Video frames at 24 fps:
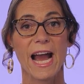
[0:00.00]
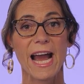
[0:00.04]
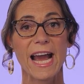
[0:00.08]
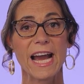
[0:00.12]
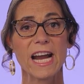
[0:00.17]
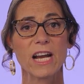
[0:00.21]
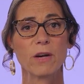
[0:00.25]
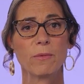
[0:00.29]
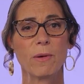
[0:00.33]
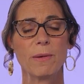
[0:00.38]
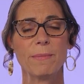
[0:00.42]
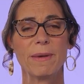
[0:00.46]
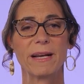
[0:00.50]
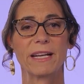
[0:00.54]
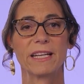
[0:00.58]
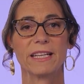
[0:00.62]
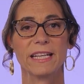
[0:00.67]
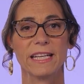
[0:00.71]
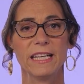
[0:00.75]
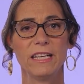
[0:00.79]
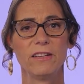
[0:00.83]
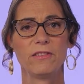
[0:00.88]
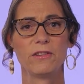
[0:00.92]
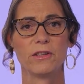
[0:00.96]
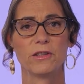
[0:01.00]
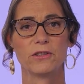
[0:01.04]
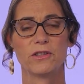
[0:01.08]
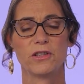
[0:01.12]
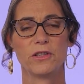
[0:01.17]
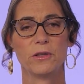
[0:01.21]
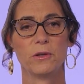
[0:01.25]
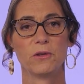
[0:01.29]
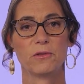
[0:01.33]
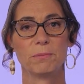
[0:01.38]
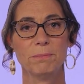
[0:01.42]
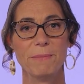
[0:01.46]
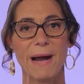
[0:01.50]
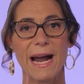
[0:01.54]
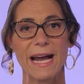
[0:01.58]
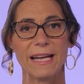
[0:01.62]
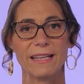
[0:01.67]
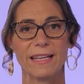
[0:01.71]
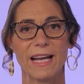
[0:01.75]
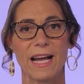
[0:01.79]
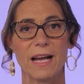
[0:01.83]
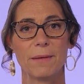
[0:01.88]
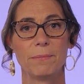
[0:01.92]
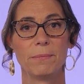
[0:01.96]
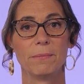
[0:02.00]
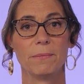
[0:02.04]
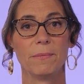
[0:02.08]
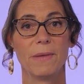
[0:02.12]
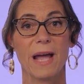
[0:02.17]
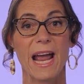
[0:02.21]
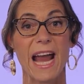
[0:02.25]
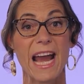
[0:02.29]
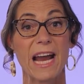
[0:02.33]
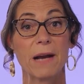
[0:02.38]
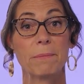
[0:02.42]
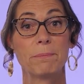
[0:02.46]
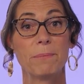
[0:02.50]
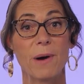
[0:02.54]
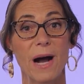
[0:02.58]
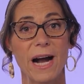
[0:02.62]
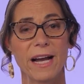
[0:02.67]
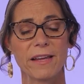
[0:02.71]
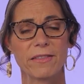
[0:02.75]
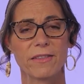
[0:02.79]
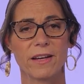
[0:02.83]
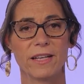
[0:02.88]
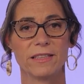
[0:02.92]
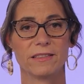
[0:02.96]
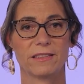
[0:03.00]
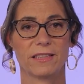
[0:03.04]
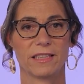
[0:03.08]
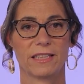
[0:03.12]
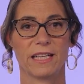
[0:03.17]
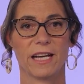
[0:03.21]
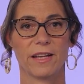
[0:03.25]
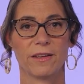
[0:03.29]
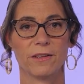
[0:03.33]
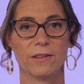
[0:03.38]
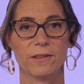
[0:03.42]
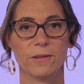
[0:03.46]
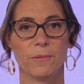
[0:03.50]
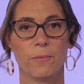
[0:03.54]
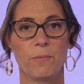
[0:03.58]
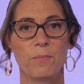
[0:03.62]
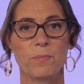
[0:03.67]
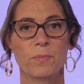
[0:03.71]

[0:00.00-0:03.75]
And we make it easier to use MATLAB and Python together,